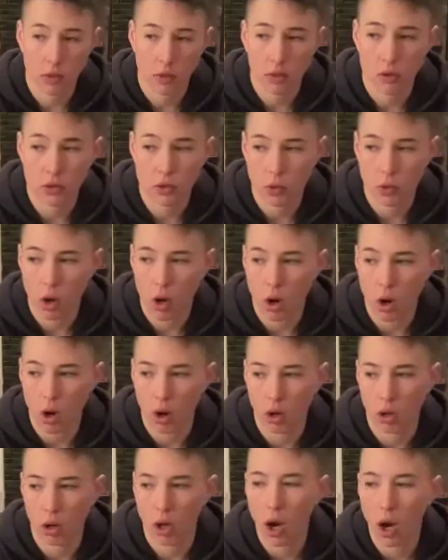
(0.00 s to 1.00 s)
rows
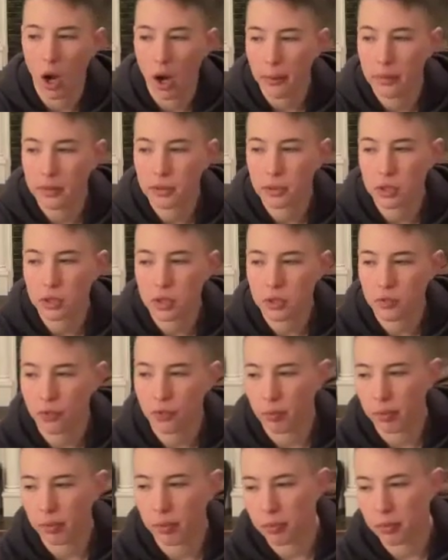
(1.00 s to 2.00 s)
are options
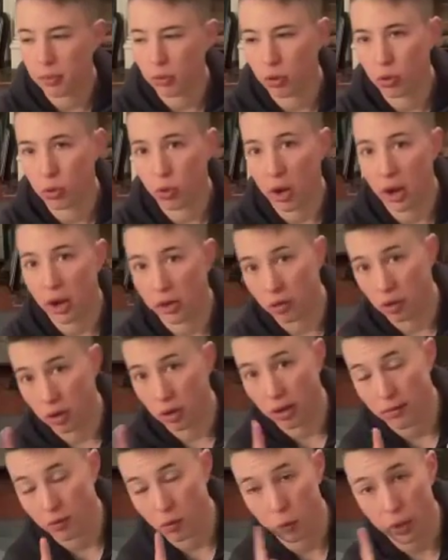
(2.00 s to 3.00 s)
for people who either
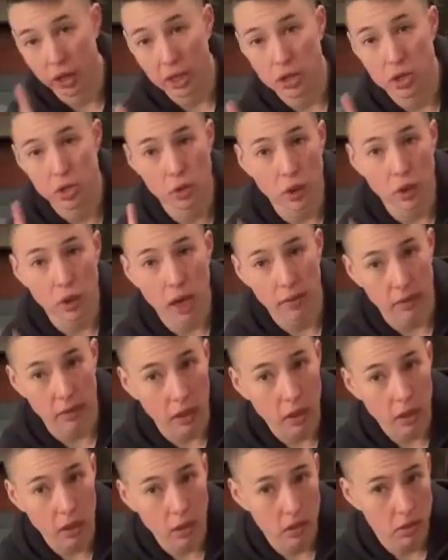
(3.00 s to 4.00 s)
have weight too
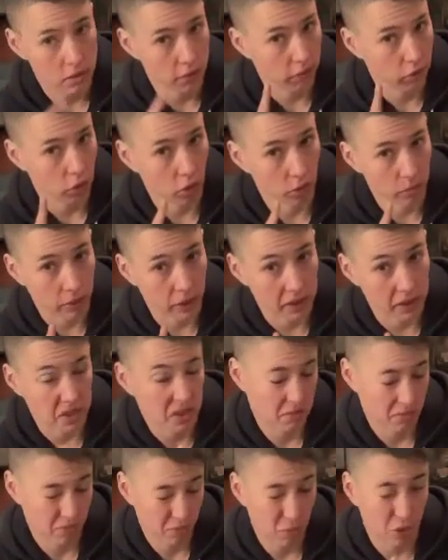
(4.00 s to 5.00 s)
heavy to floor
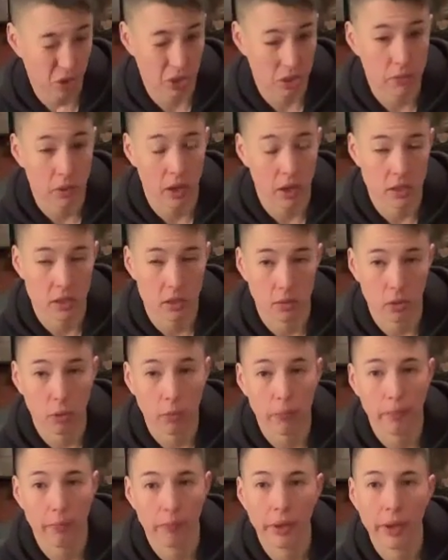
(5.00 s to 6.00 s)
press, which is
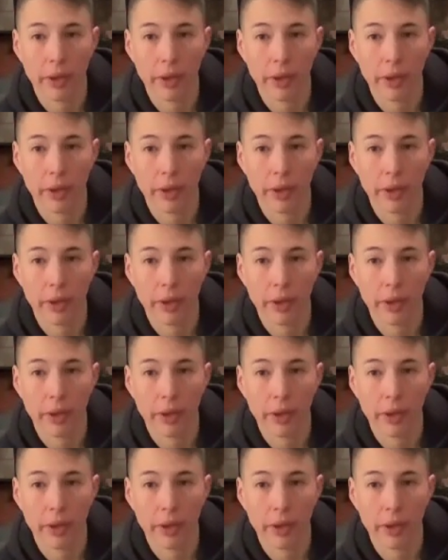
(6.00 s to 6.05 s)
possible,